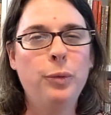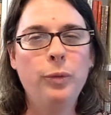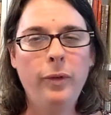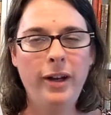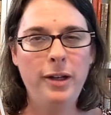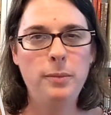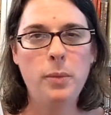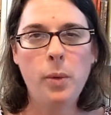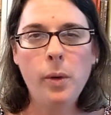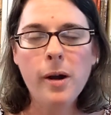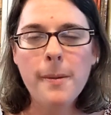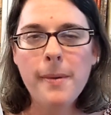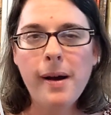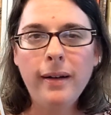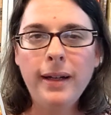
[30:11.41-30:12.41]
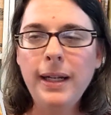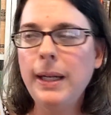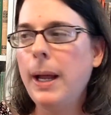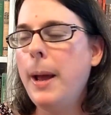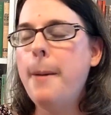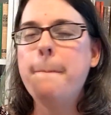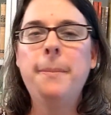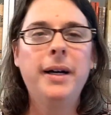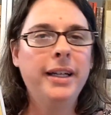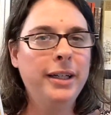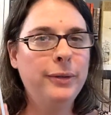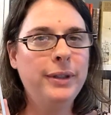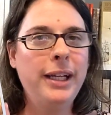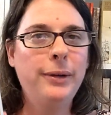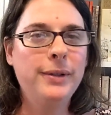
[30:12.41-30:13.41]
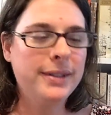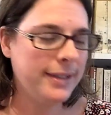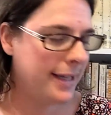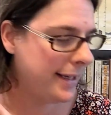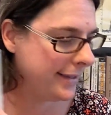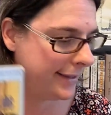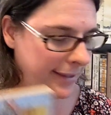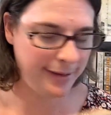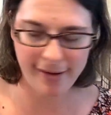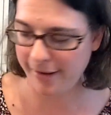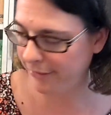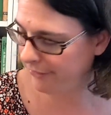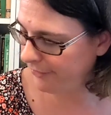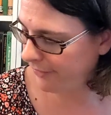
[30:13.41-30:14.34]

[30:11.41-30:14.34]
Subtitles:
read more about it, but it was nice enough.